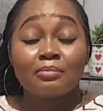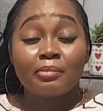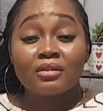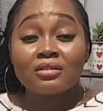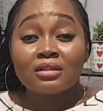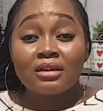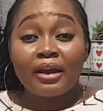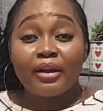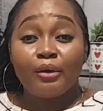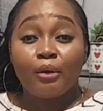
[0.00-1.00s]
person
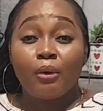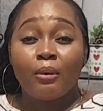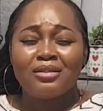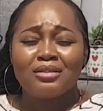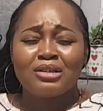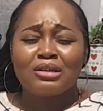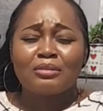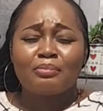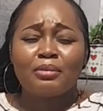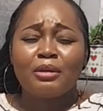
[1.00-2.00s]
that know was
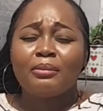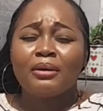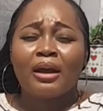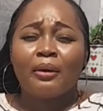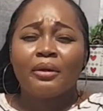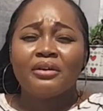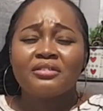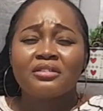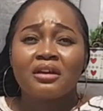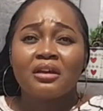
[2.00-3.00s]
just people that was